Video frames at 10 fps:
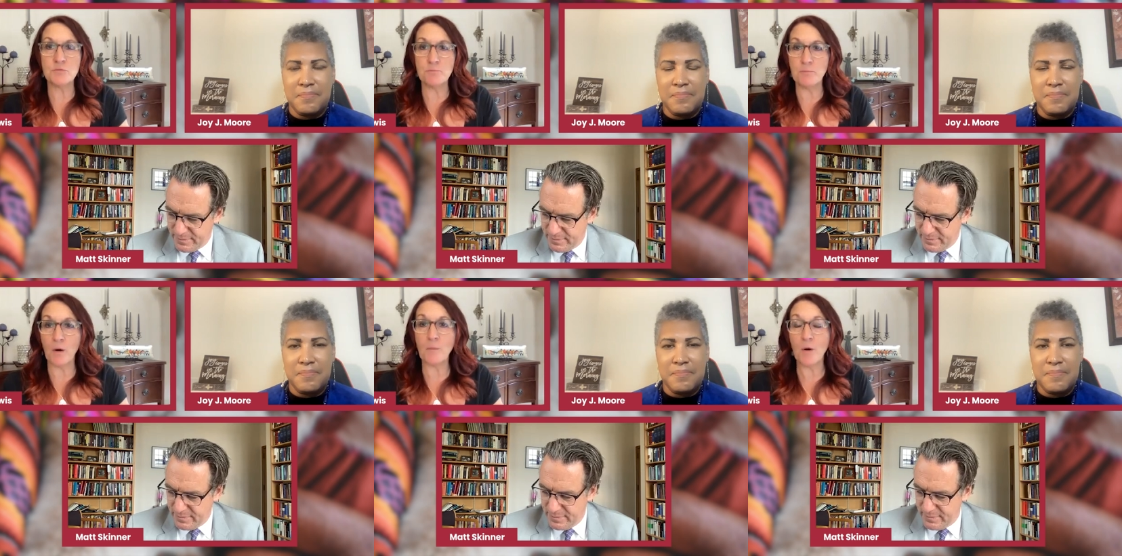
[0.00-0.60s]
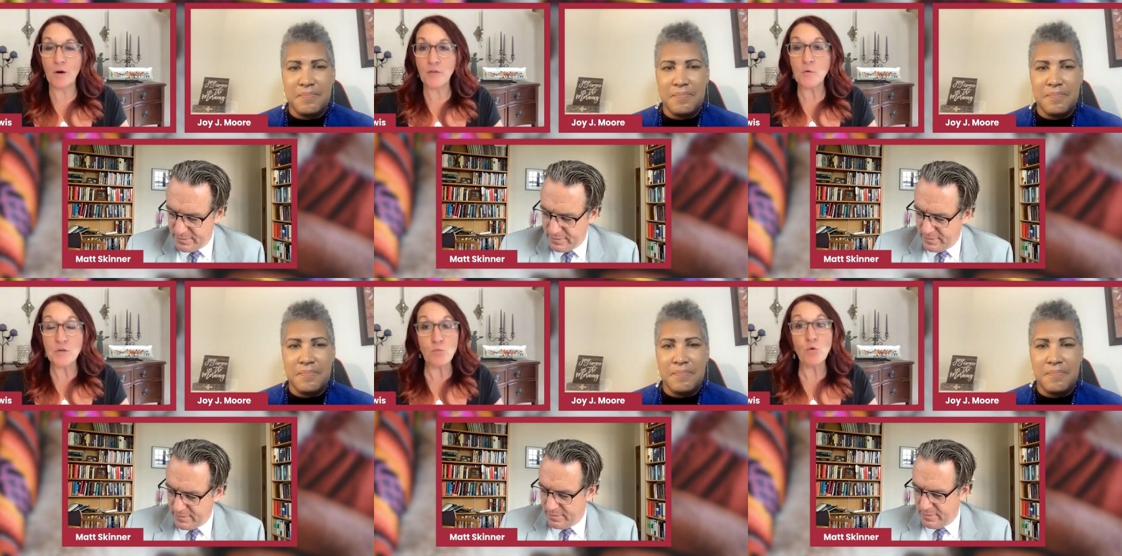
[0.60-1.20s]
Speaker 1: Martha
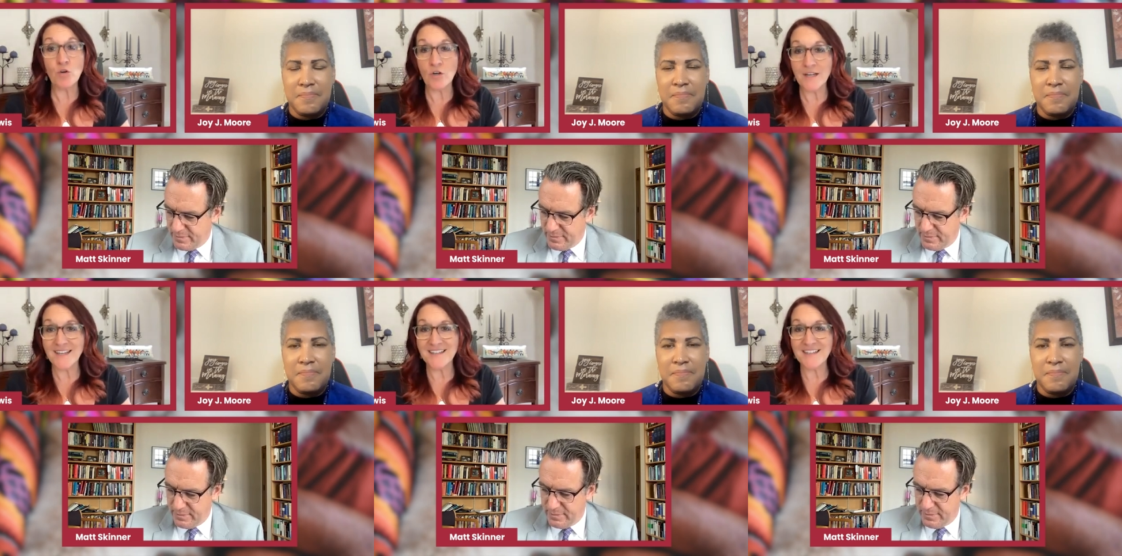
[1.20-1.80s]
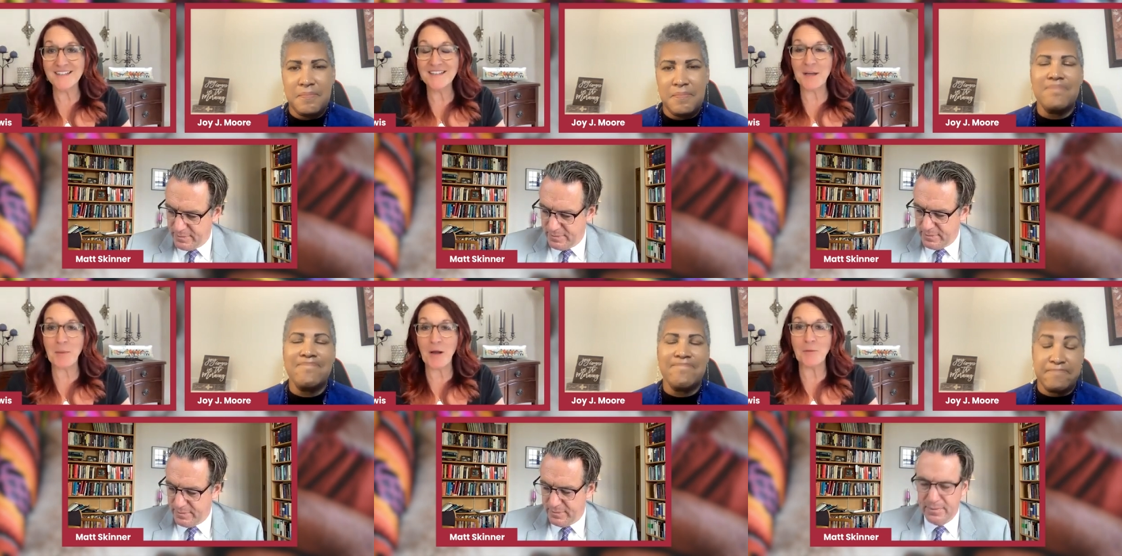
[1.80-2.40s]
was worried
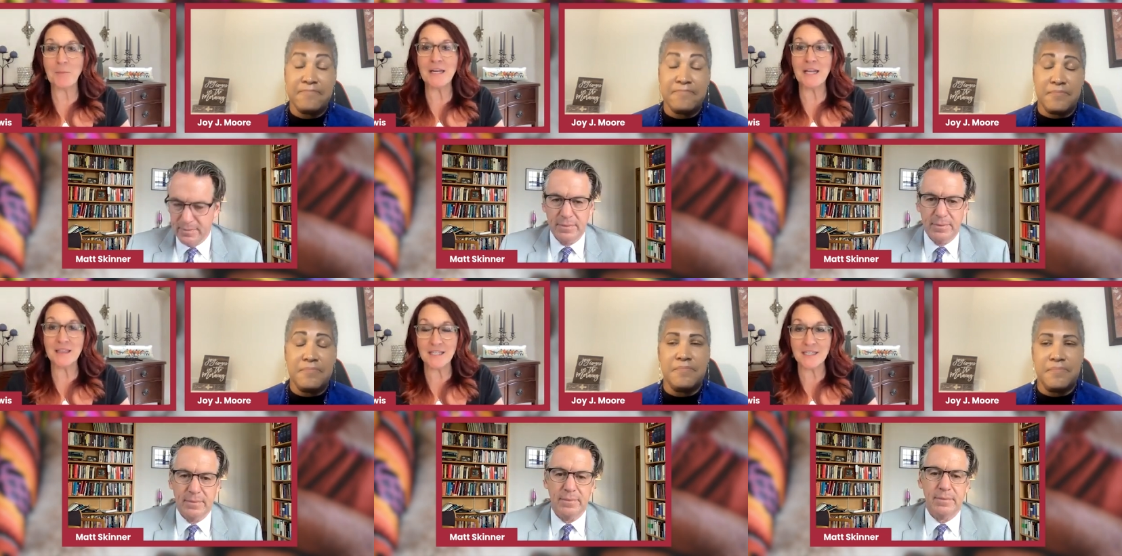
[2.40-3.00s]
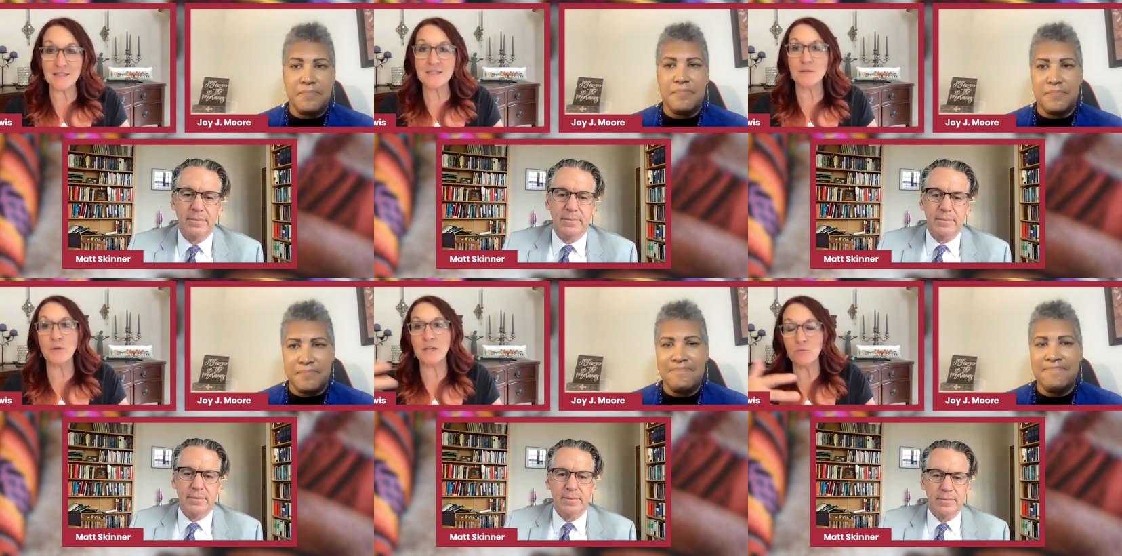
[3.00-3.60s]
about many things. And
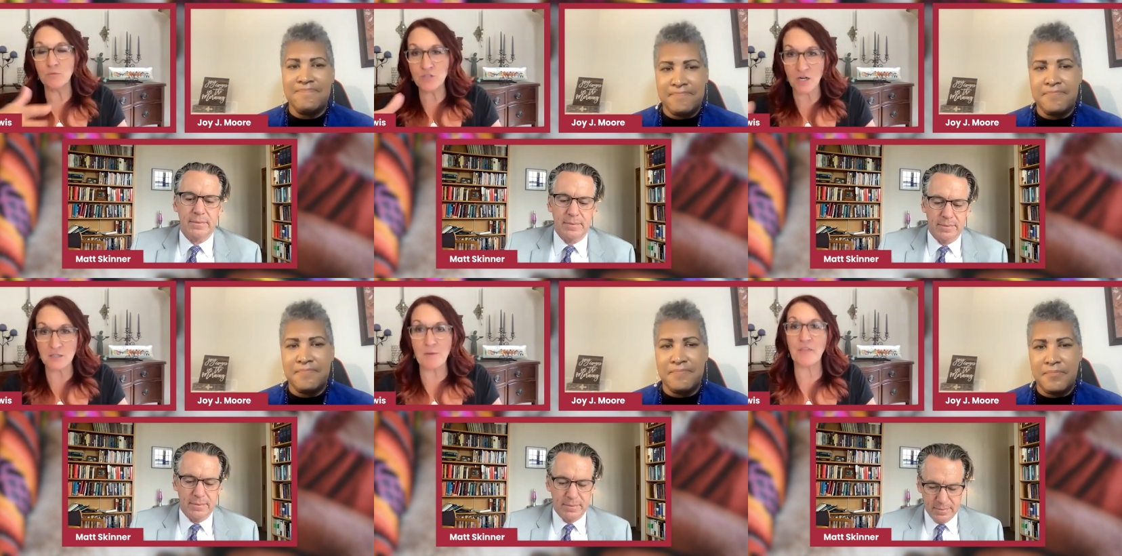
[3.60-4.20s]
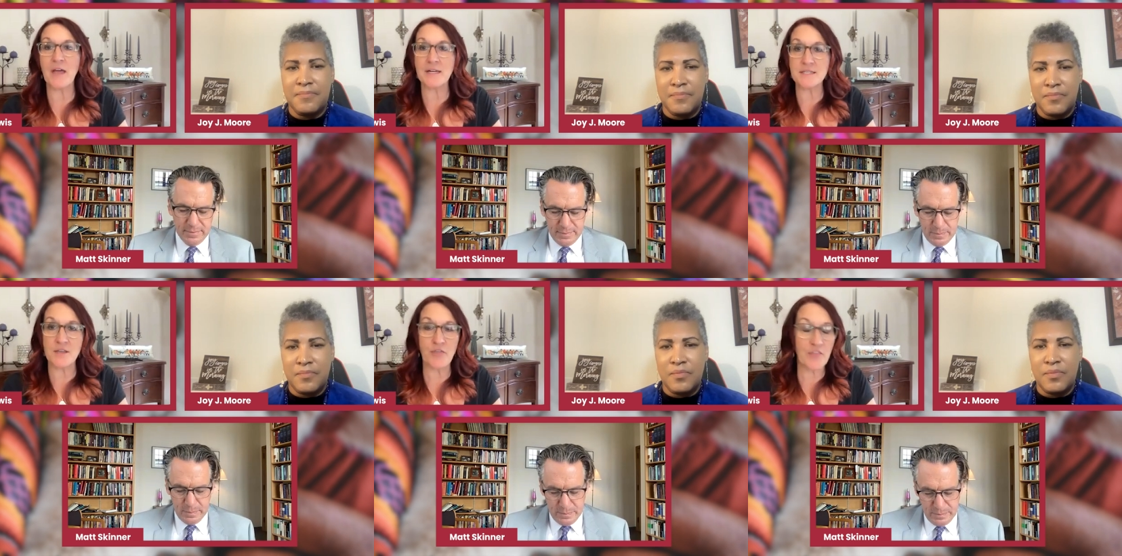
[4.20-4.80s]
we talked about that as
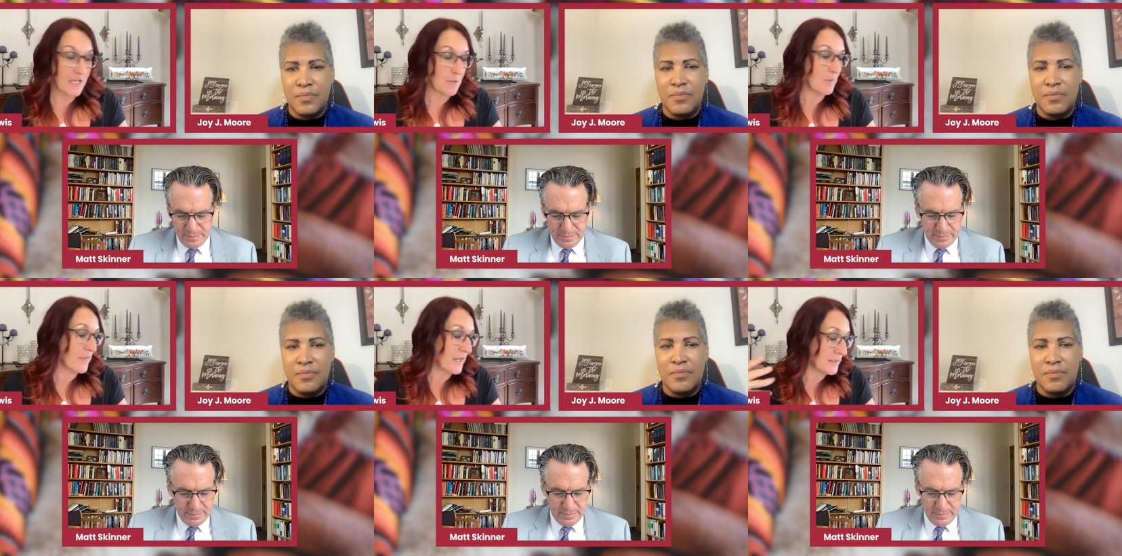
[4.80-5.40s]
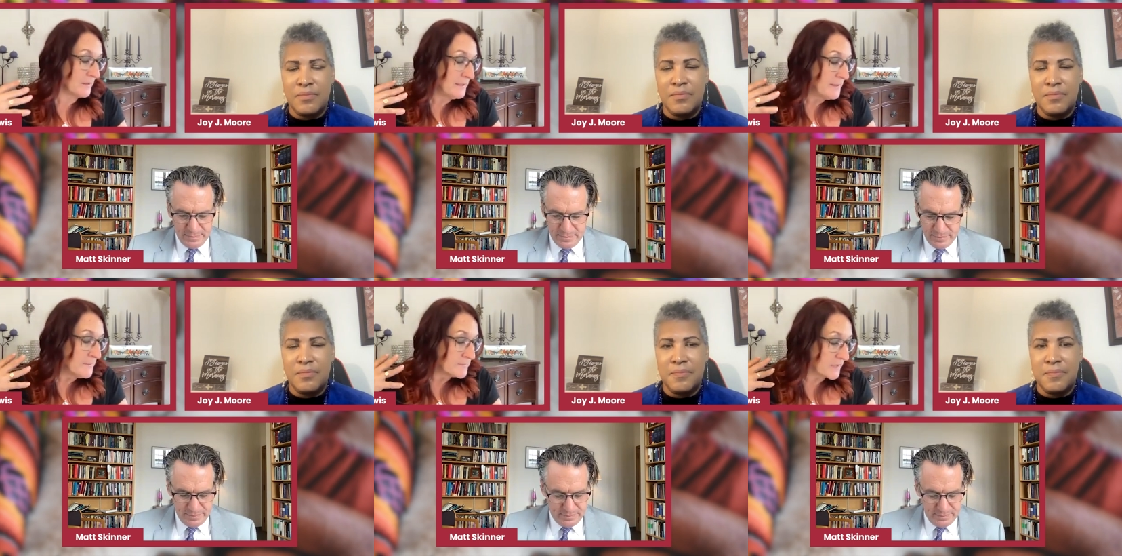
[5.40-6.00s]
a theme. And then
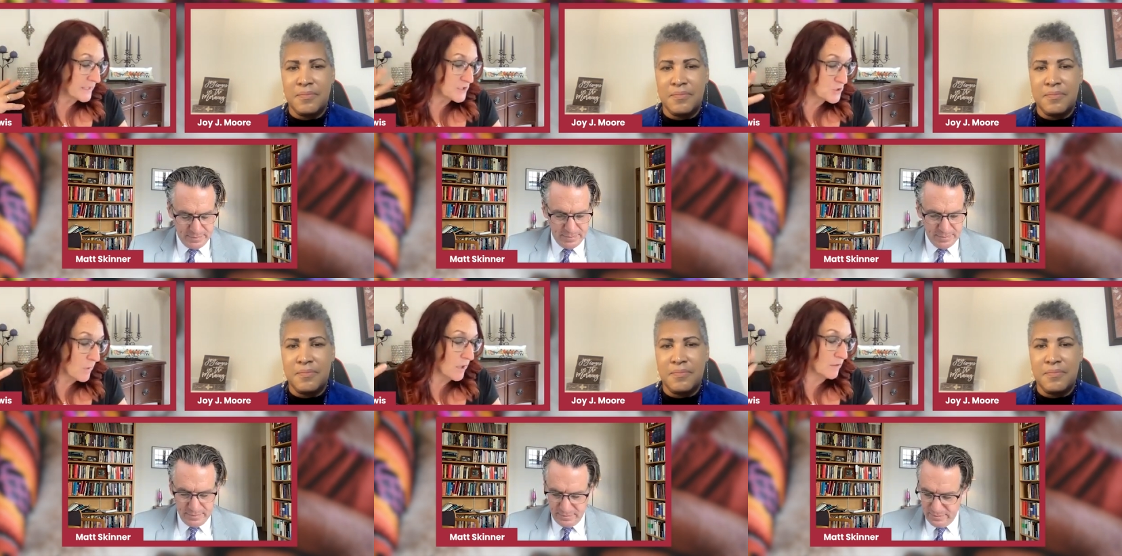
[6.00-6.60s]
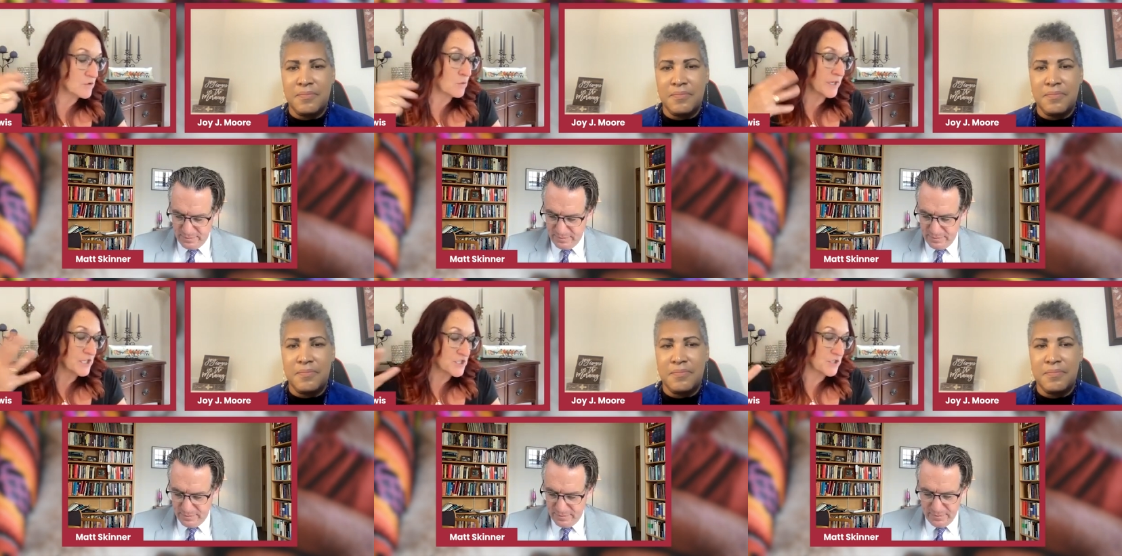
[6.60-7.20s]
in twelve
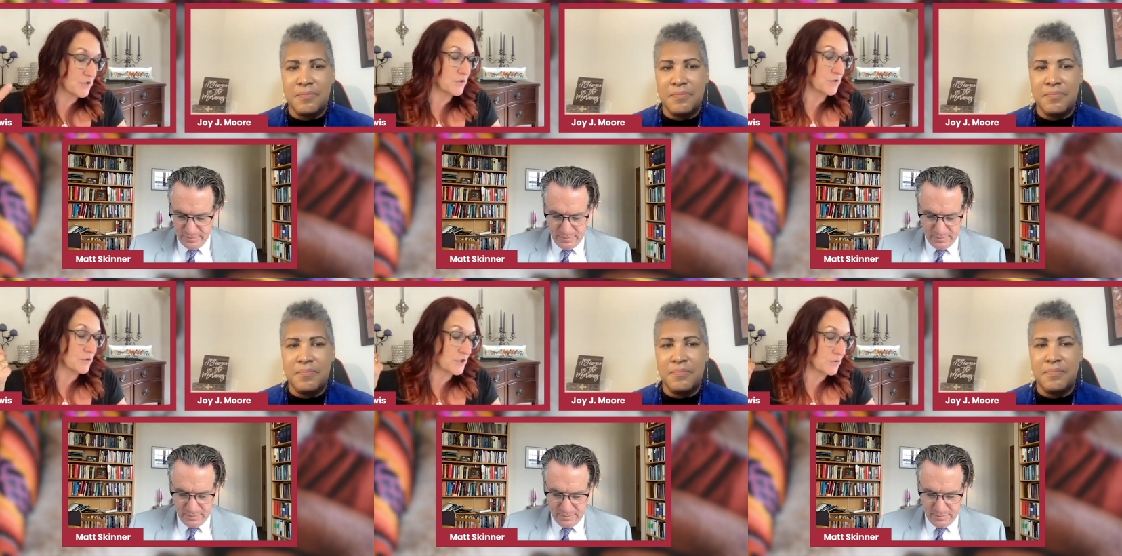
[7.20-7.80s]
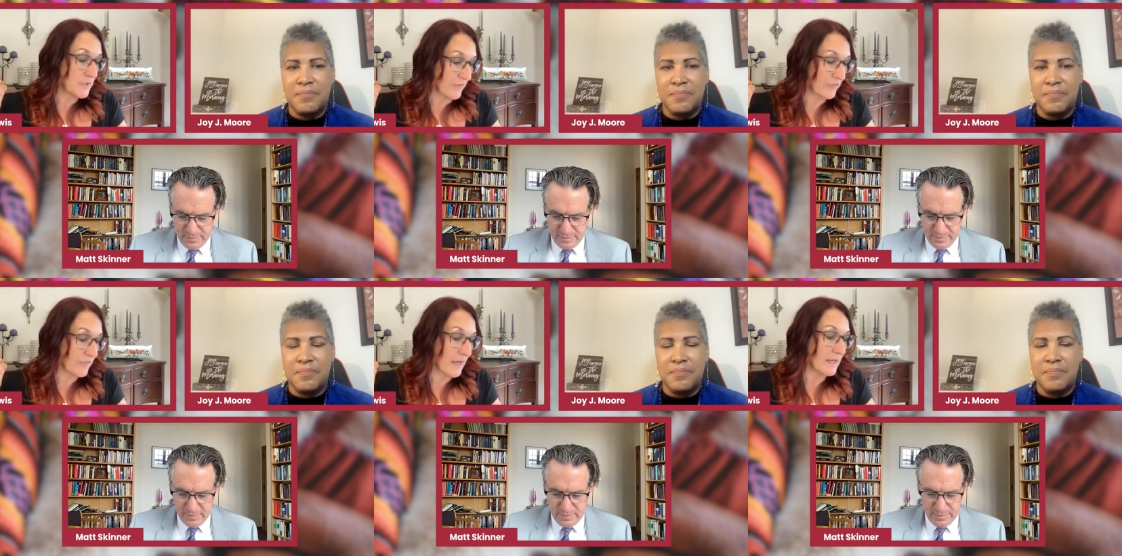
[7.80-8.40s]
twenty-two, you
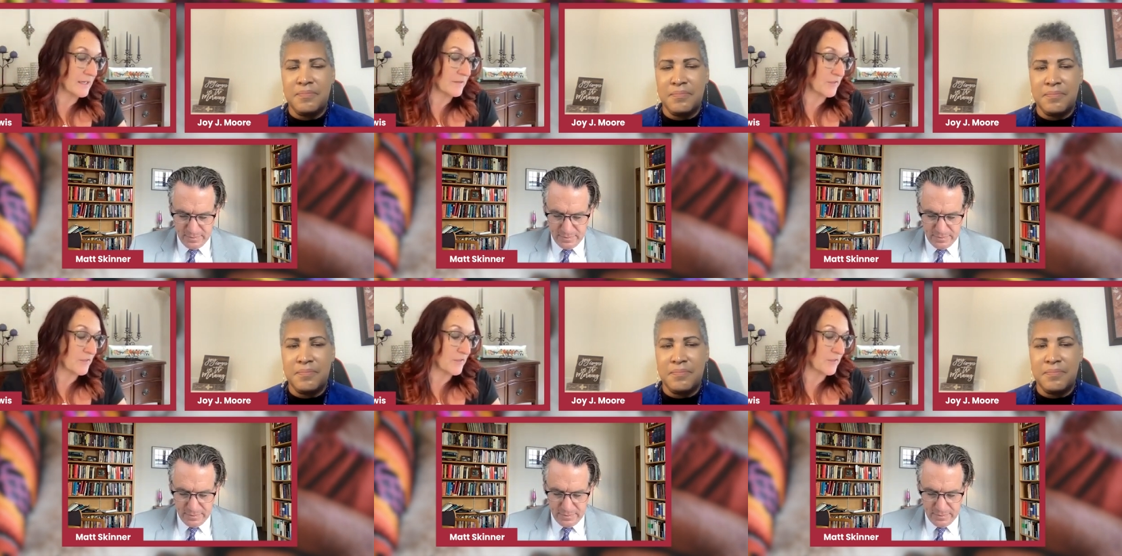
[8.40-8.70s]
get that,